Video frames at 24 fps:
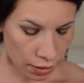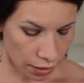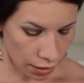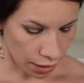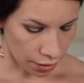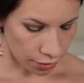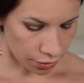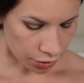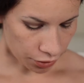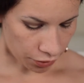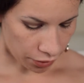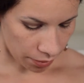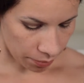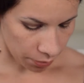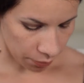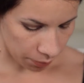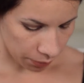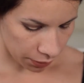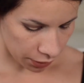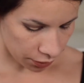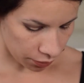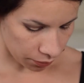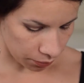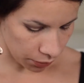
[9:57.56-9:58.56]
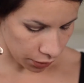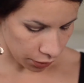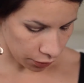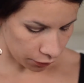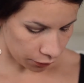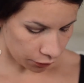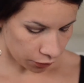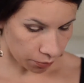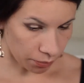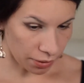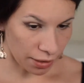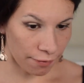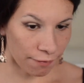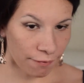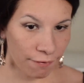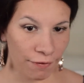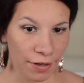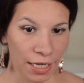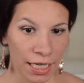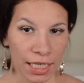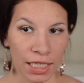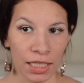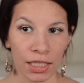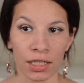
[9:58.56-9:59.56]
Had to grab a bigger mirror for my
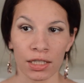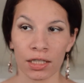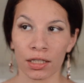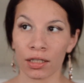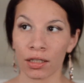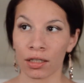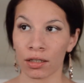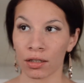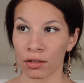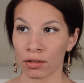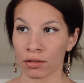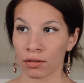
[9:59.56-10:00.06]
face.